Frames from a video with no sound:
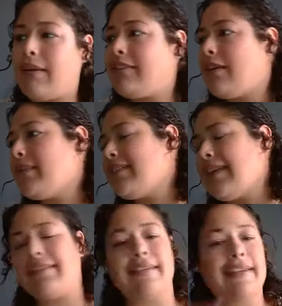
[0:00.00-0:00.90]
So
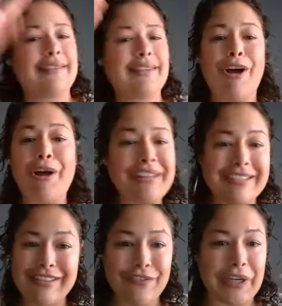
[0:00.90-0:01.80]
misogynistic, all
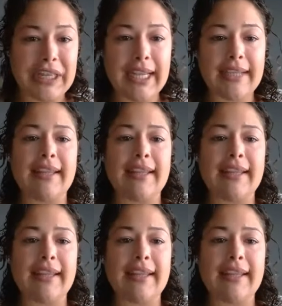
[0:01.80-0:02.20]
these different things.